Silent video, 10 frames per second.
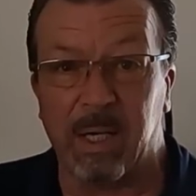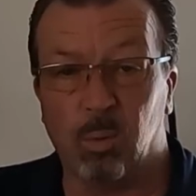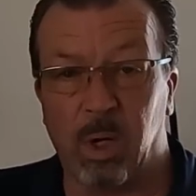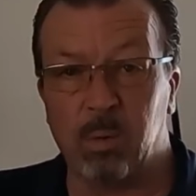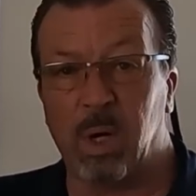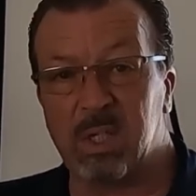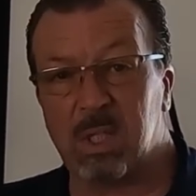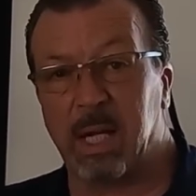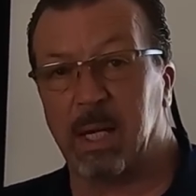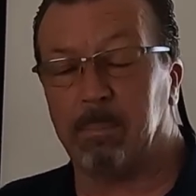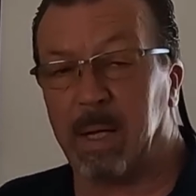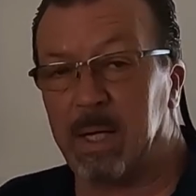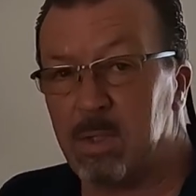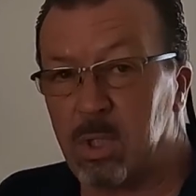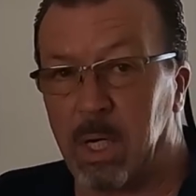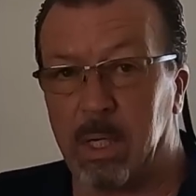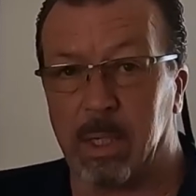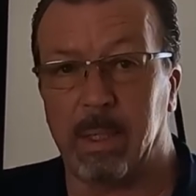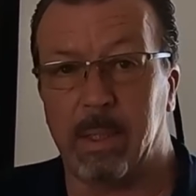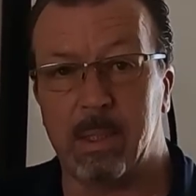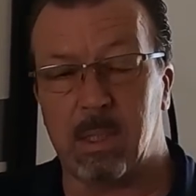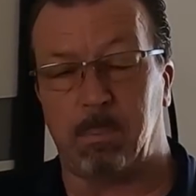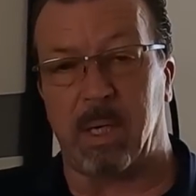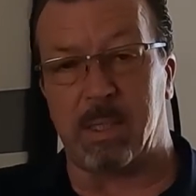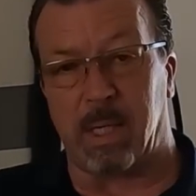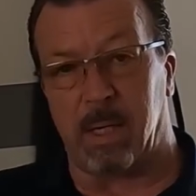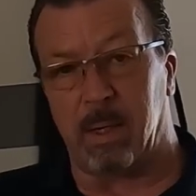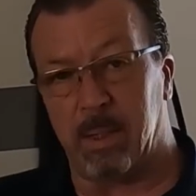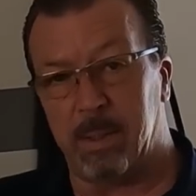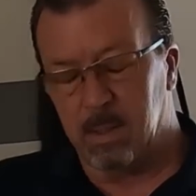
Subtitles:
1 Westlake made in China, spare tire,